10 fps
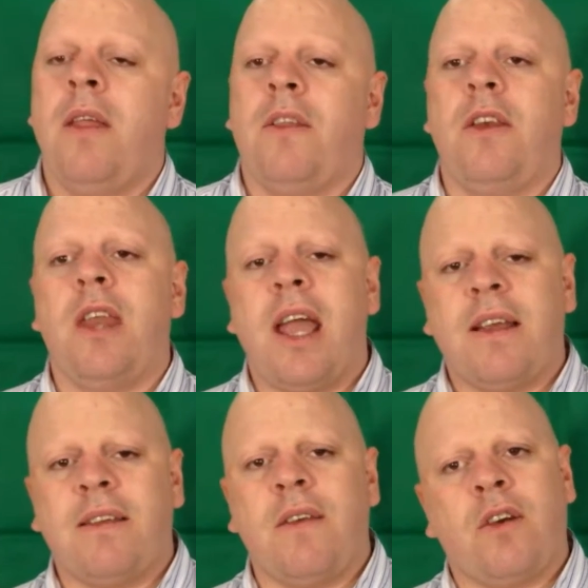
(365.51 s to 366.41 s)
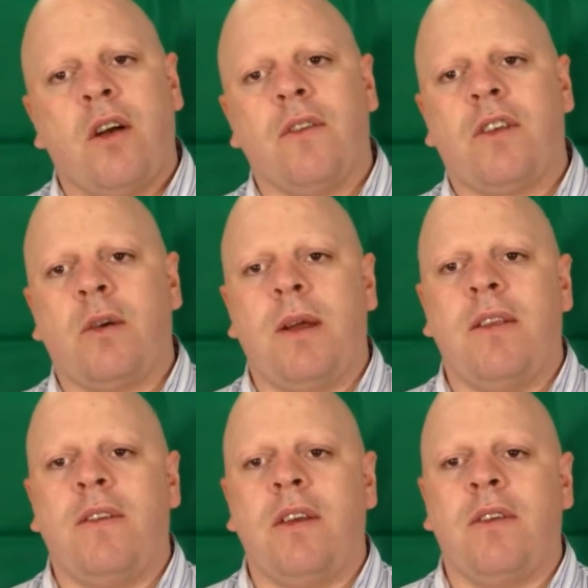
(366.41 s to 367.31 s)
The negative
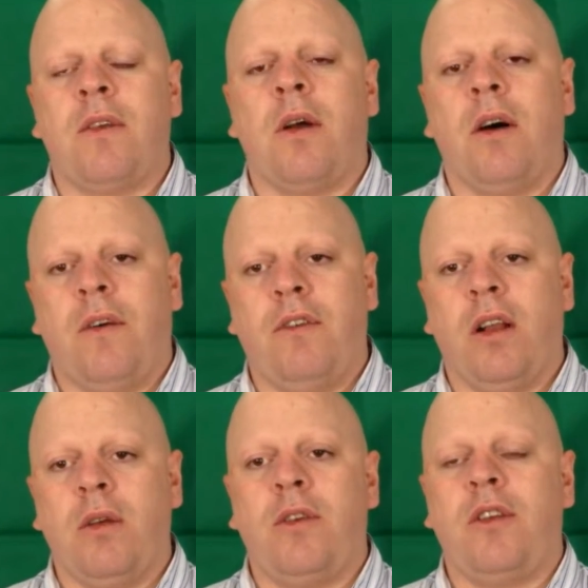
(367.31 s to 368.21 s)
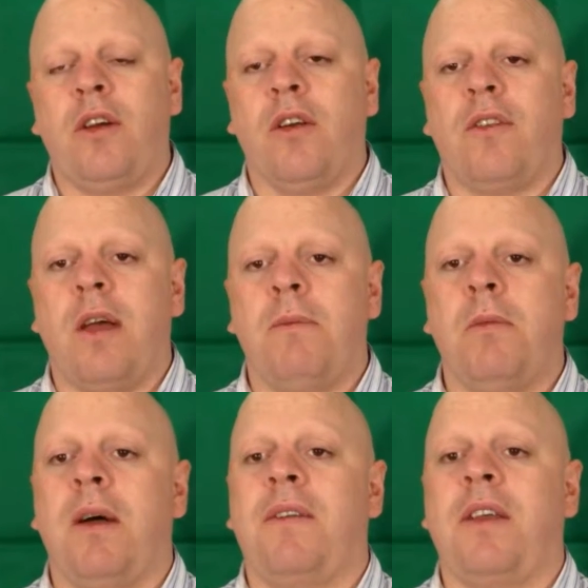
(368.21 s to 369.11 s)
consequences of not losing your
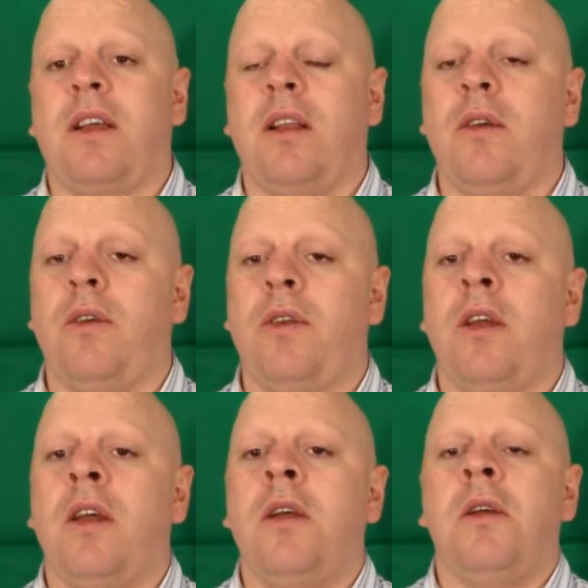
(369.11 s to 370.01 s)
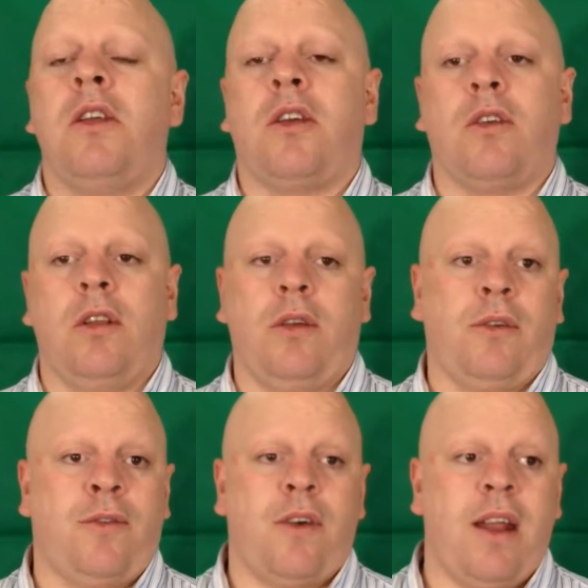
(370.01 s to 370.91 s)
temper might include you could
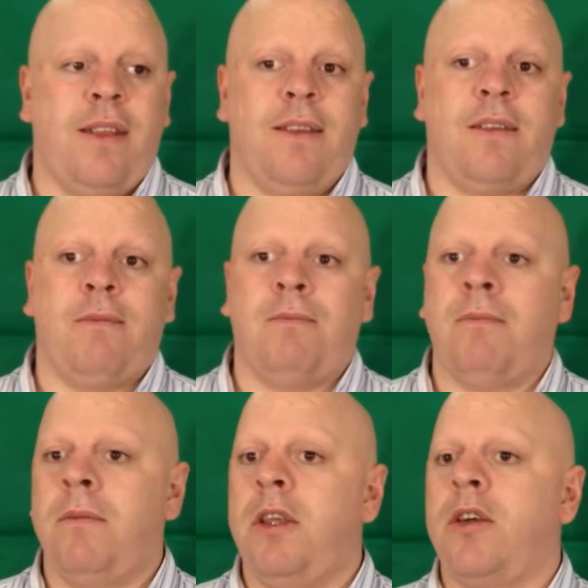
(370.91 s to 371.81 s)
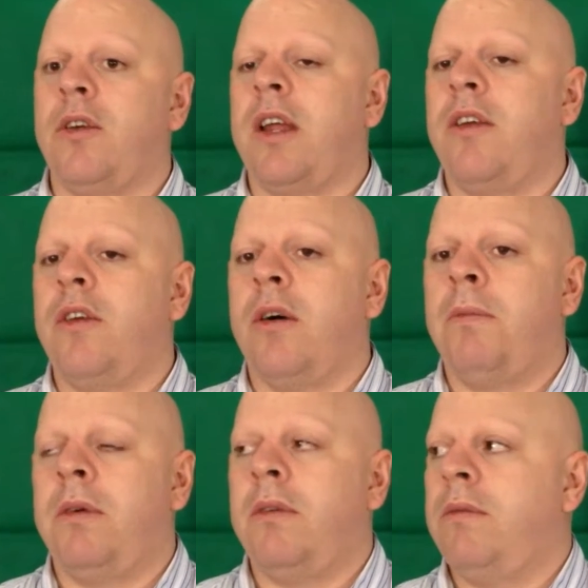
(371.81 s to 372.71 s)
lose friends, you could end up